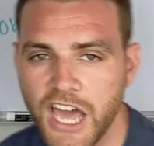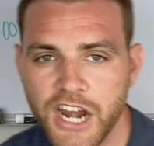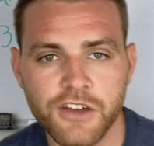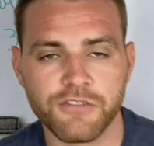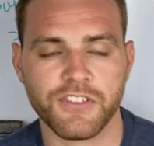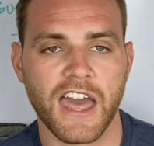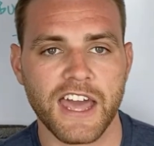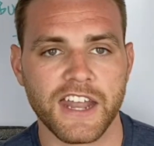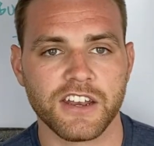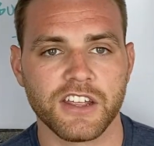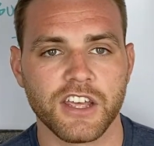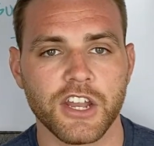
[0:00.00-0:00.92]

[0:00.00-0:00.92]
none of that